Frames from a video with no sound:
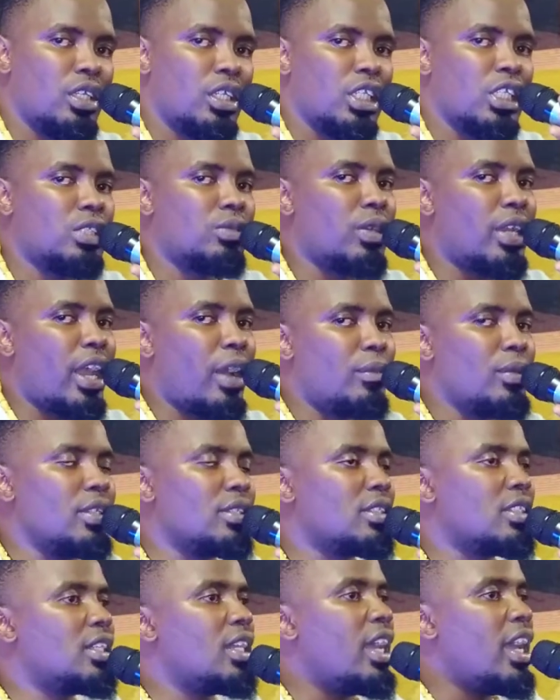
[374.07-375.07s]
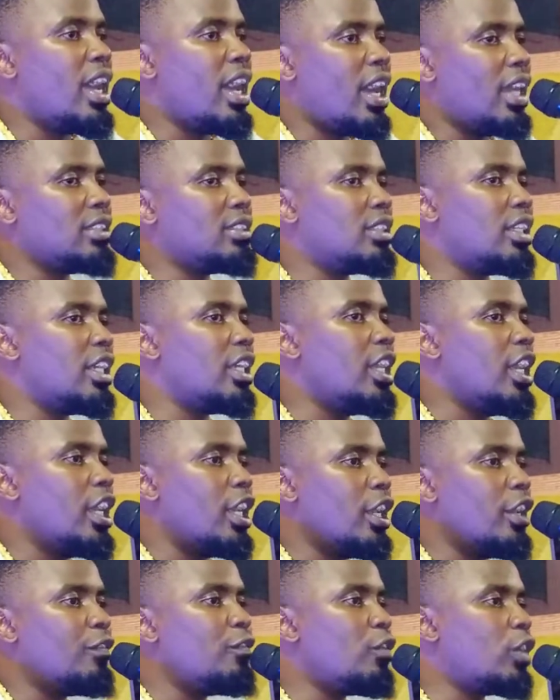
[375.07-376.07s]
It's for that reason I say,
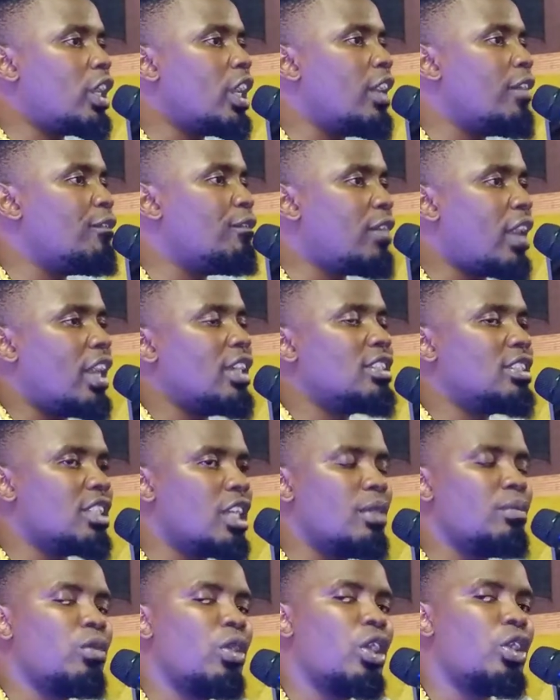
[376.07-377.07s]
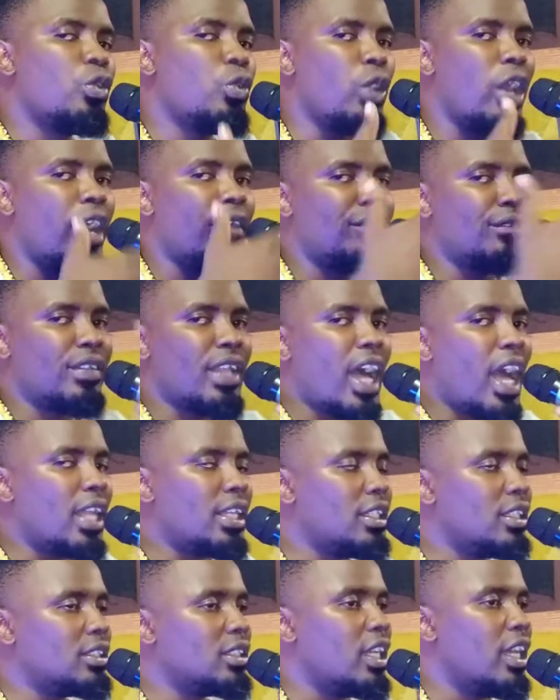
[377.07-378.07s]
if you can find someone who have
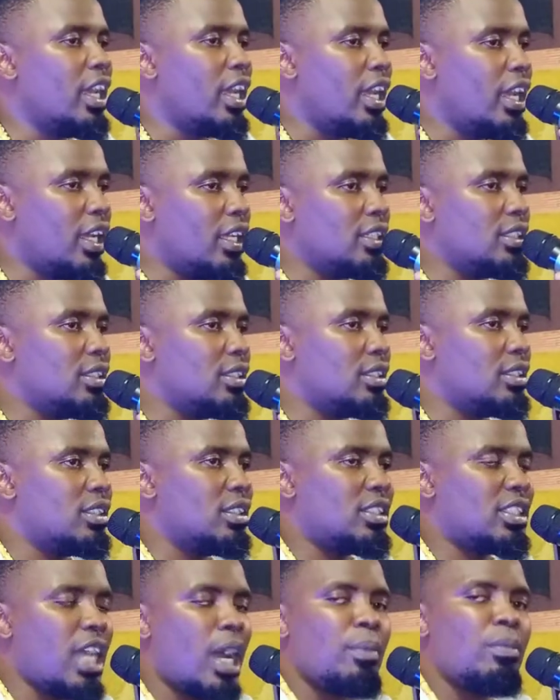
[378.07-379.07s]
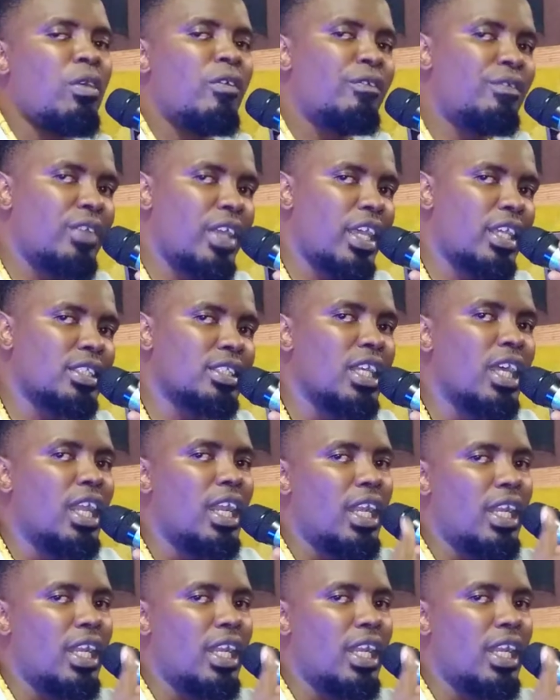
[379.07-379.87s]
knowledge and the type of things,